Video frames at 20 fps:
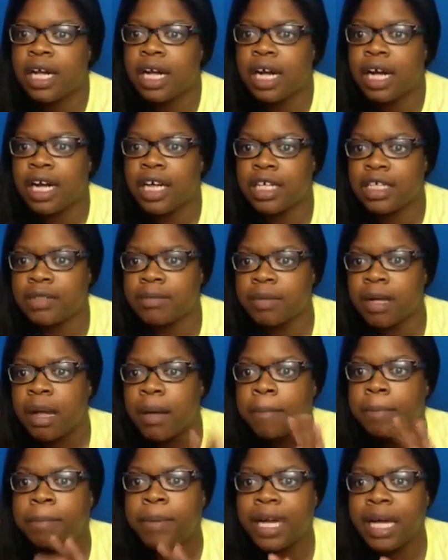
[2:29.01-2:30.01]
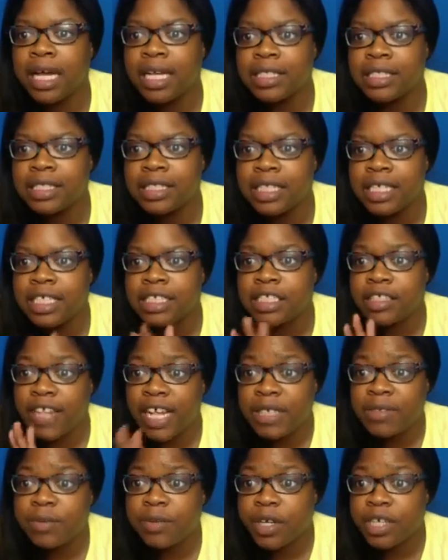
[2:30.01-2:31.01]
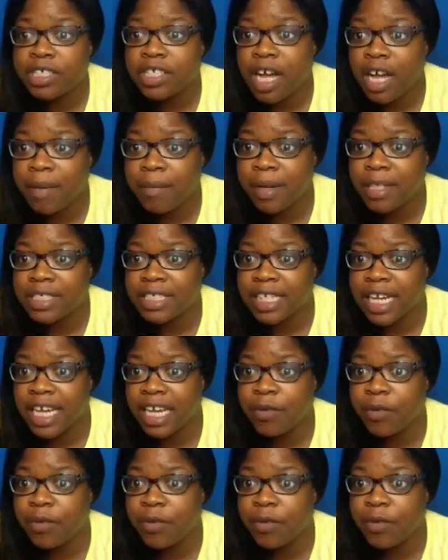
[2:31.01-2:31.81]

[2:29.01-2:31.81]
But so that's what we're going to talk about tonight.